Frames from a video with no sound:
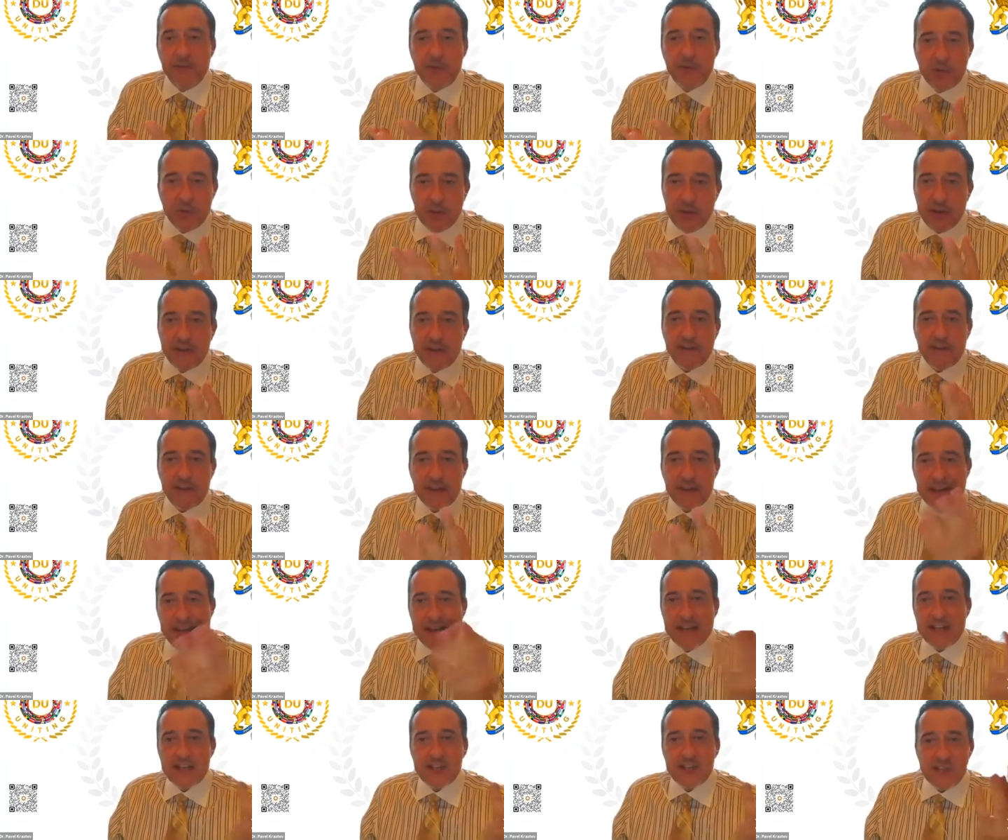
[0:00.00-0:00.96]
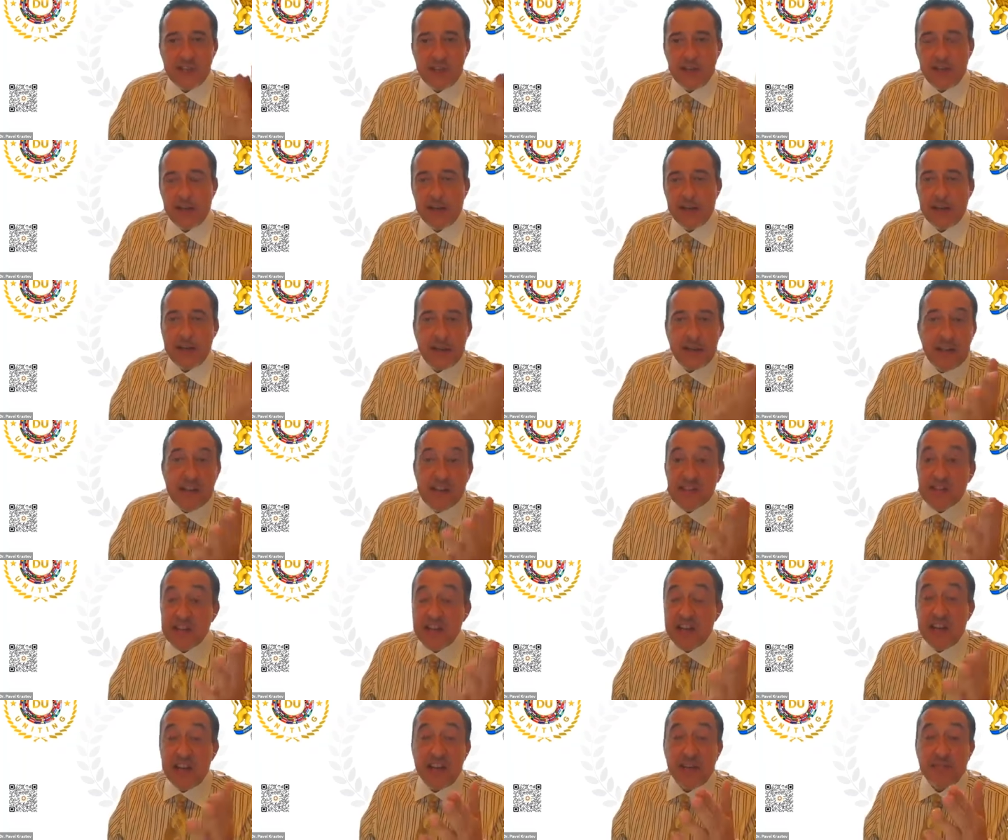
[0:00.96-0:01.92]
to have a guy sitting,
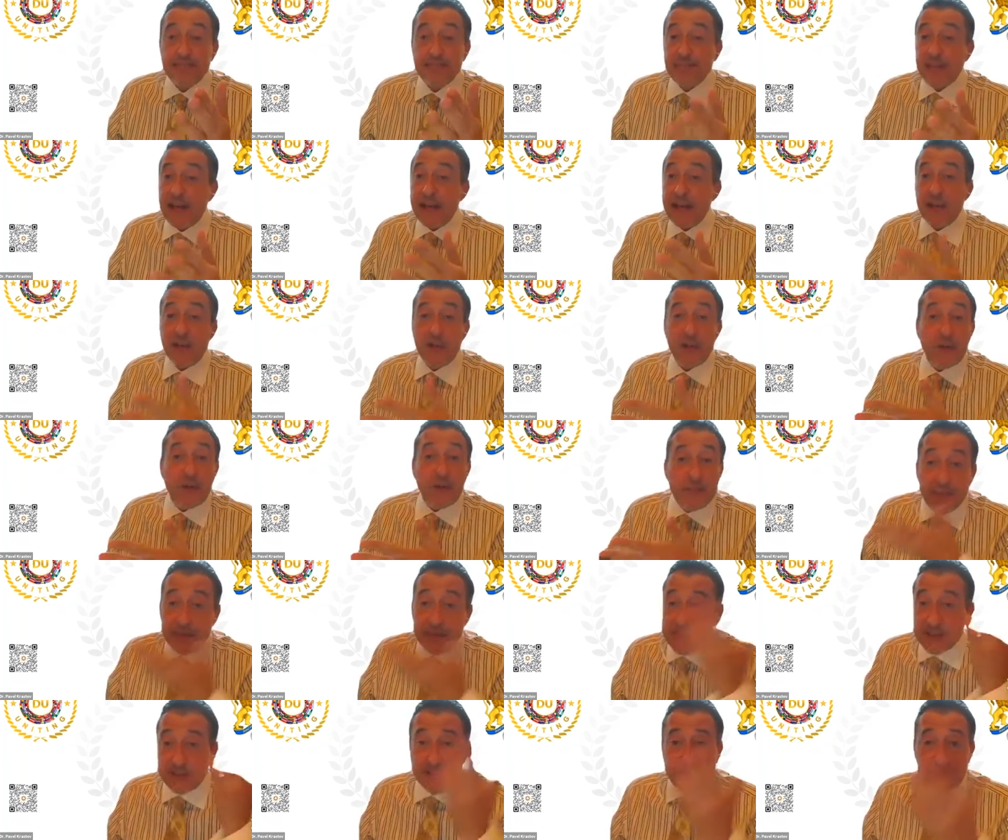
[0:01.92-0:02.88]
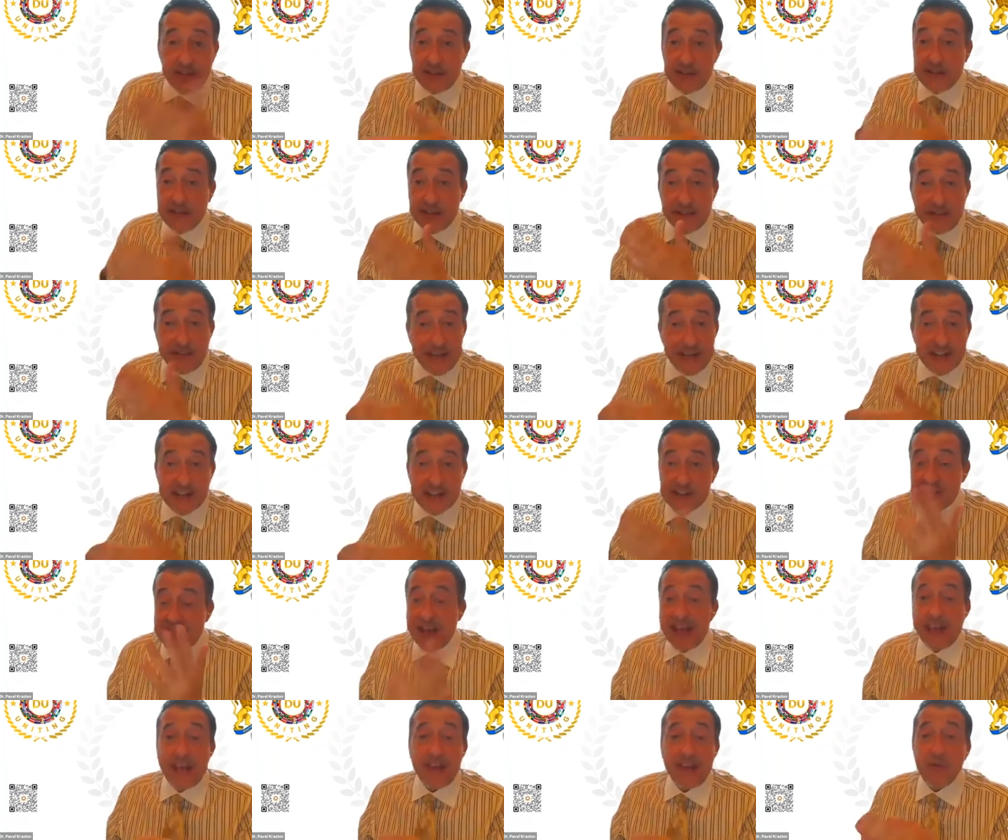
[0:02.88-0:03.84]
let's say, I don't know, in the next
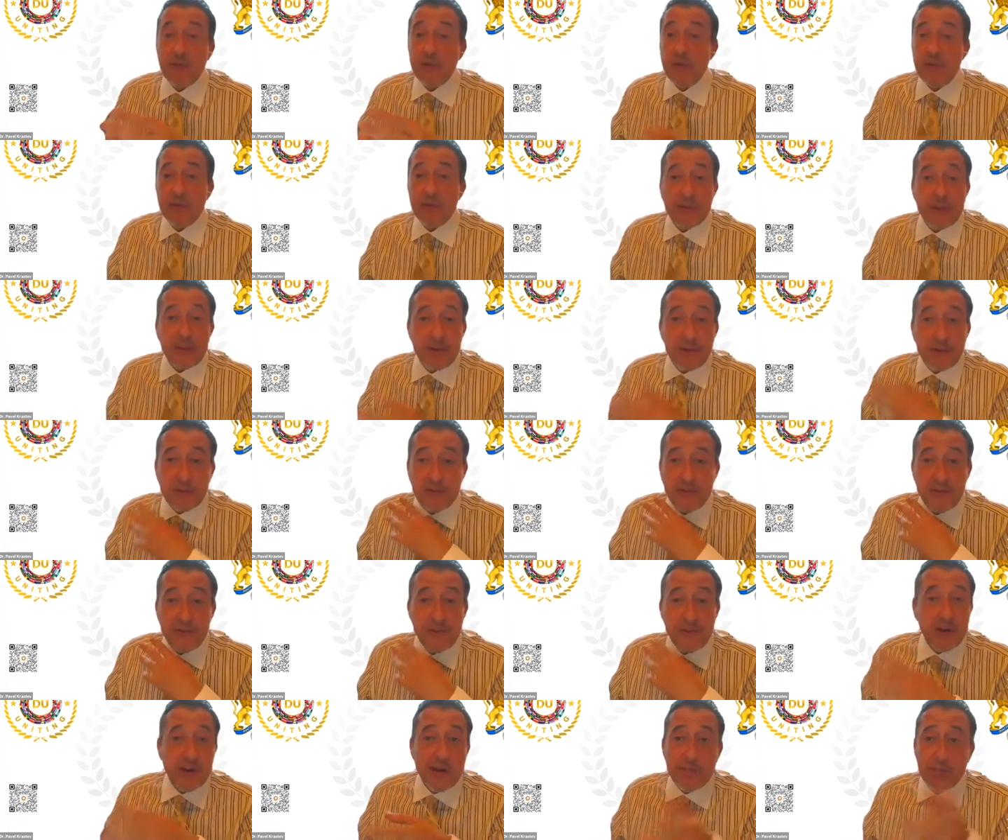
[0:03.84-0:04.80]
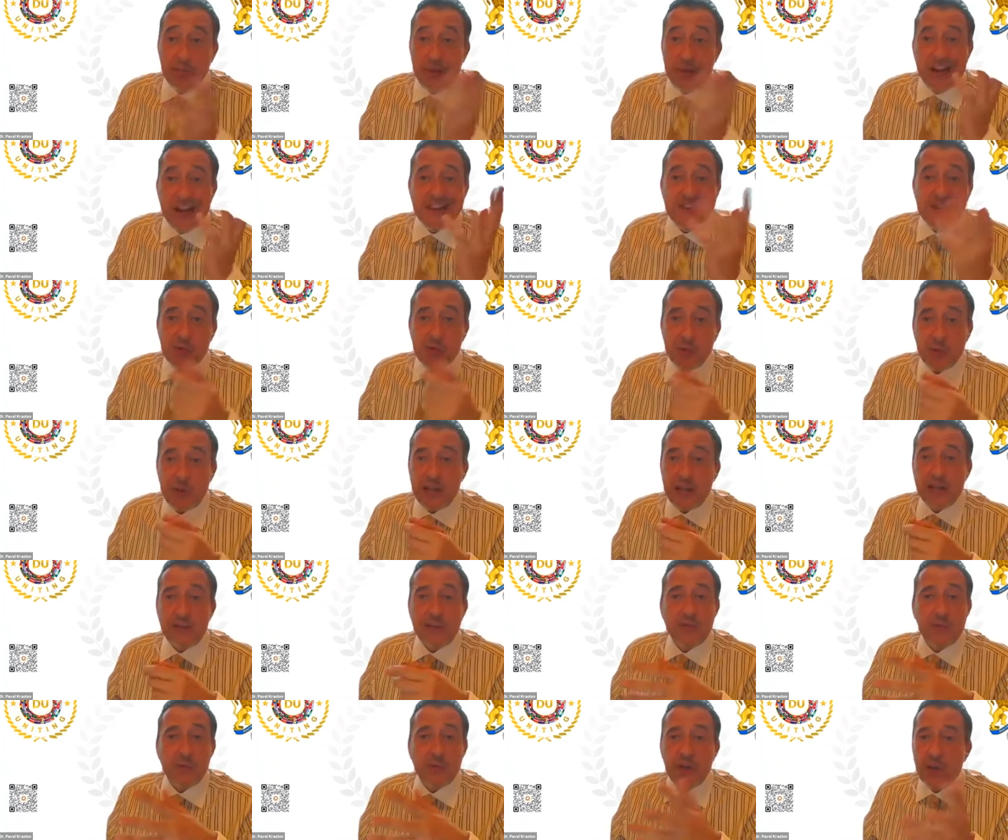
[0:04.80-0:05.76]
state or, 30 blocks
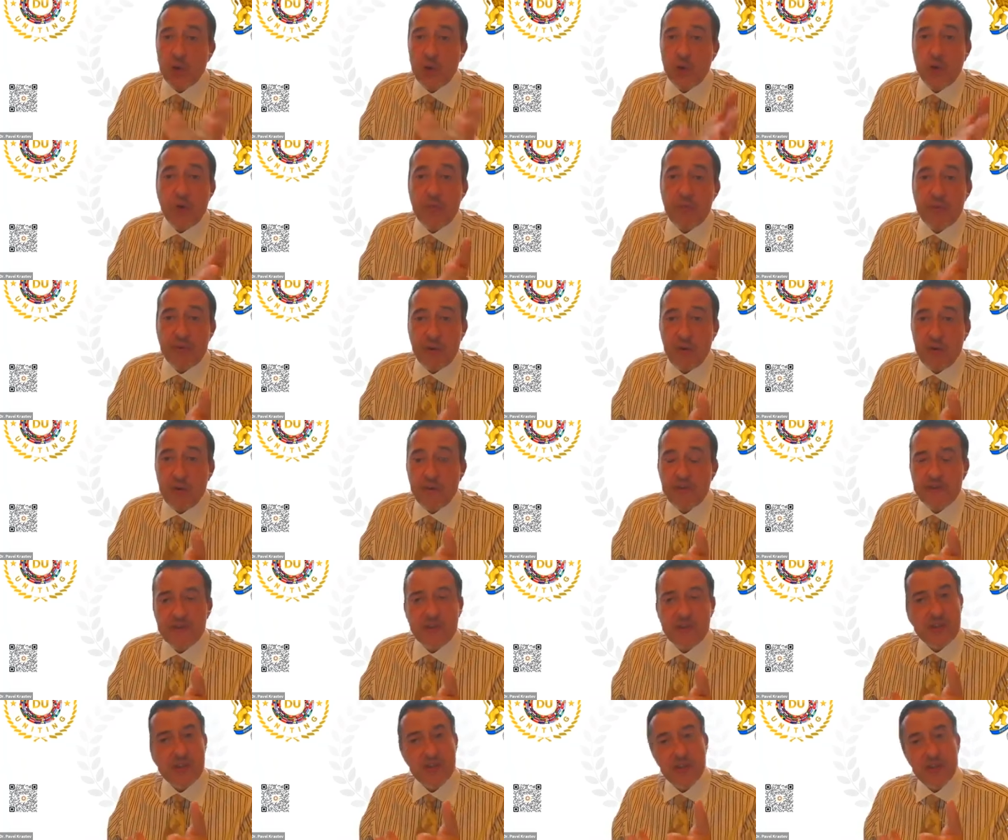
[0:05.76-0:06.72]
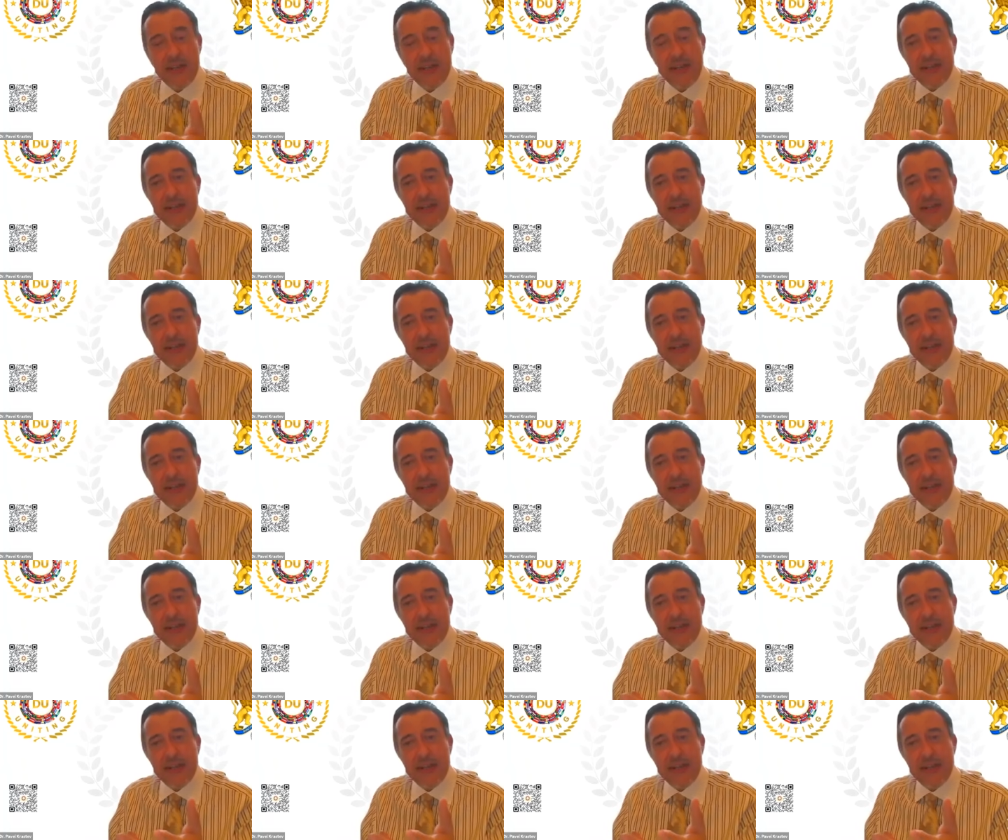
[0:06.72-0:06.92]
away in a corporate office